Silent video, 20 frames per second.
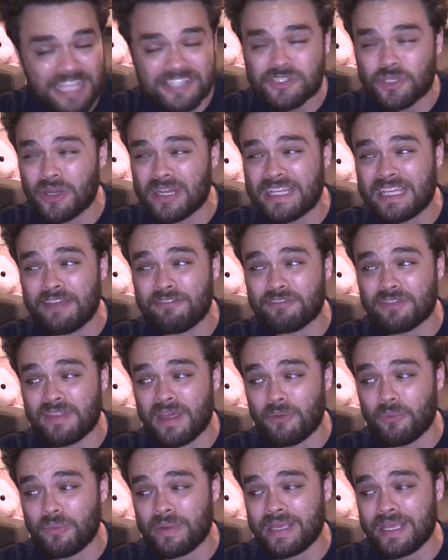It's not a gift
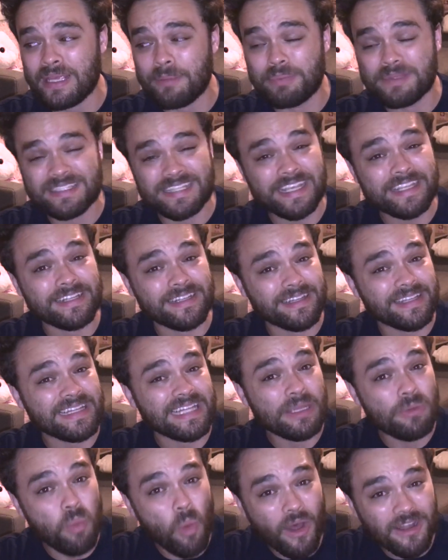that we
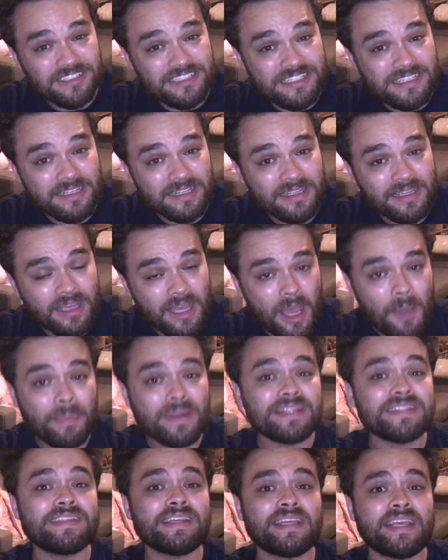particularly wanted,
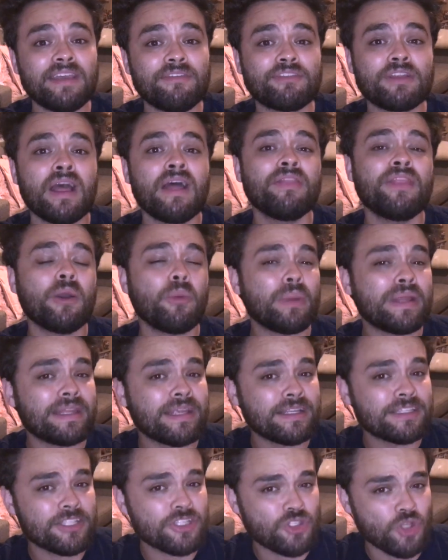but it's a gift that we
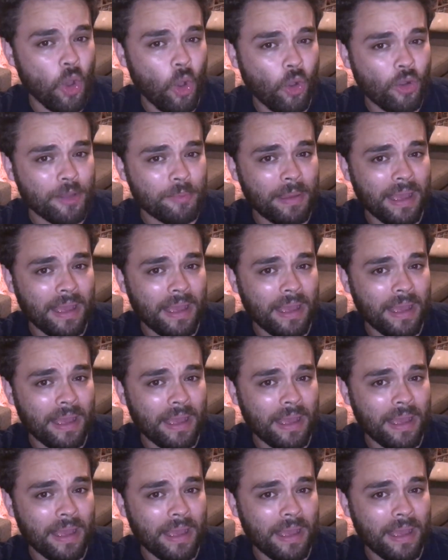need to talk